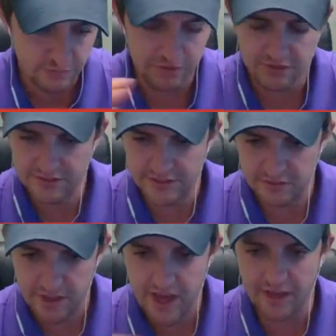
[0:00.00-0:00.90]
what am I trying to
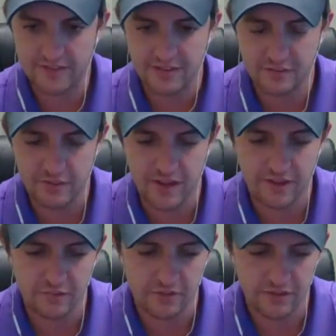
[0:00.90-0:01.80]
say? The paths, not the
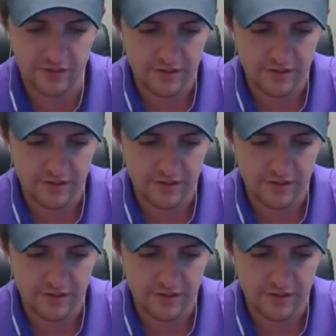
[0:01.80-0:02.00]
paths, but